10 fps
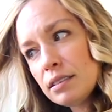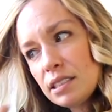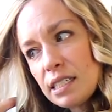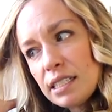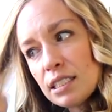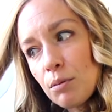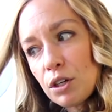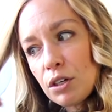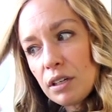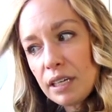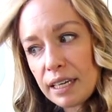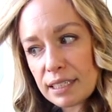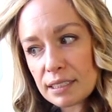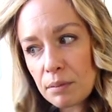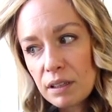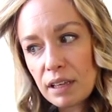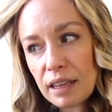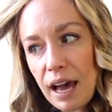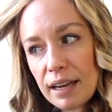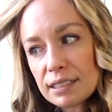see someone needing something like
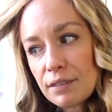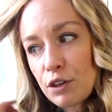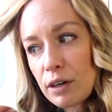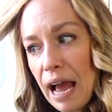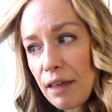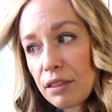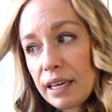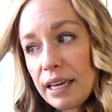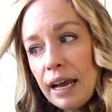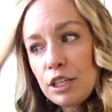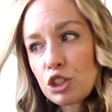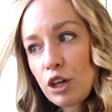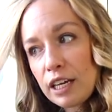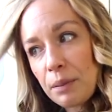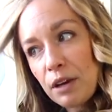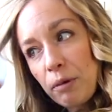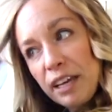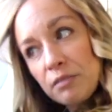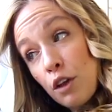that is if you're an athlete and you're trying to make weight.